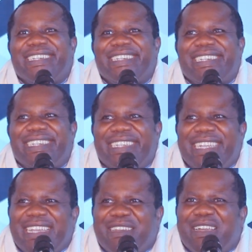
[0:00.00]
they
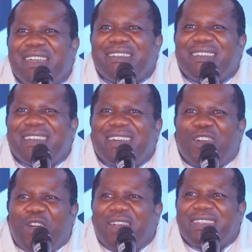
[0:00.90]
cause
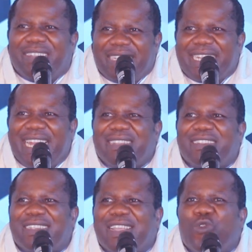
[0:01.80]
sickness,
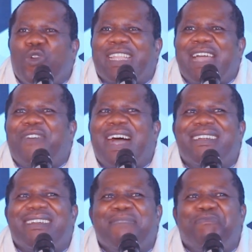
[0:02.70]
whatever
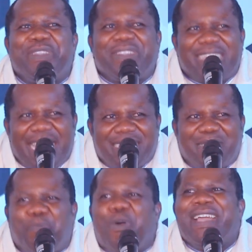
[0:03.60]
represents
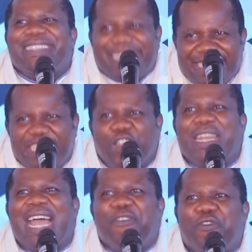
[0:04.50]
poison in your life,
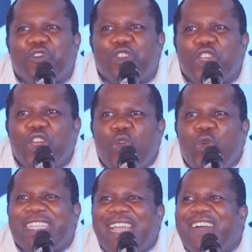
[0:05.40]

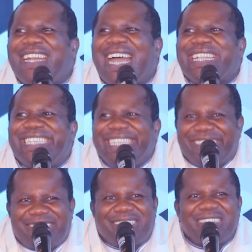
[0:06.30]
whatever that
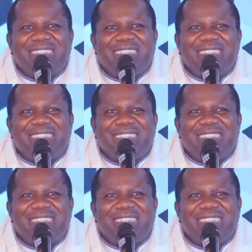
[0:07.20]
is